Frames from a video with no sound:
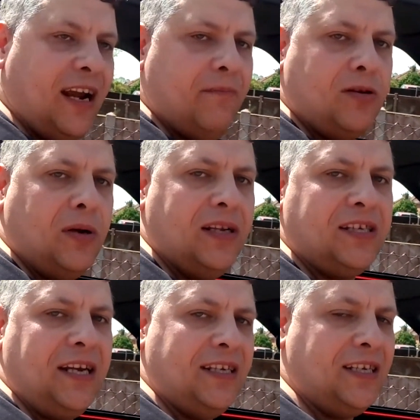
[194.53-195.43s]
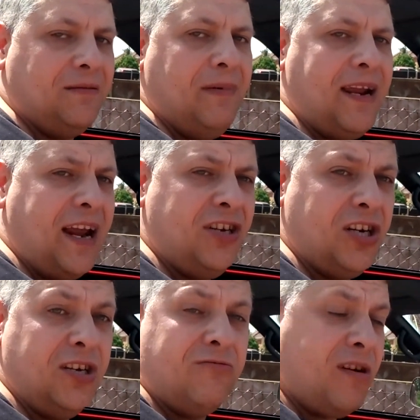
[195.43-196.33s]
it in between the seats. It's
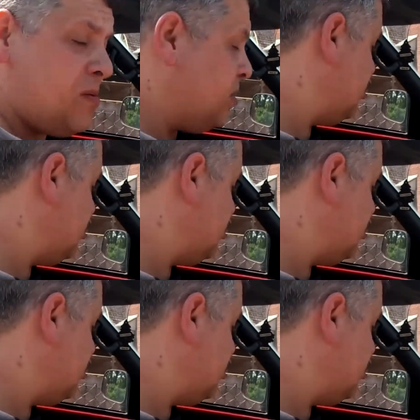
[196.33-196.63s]
mid-engine rear-wheel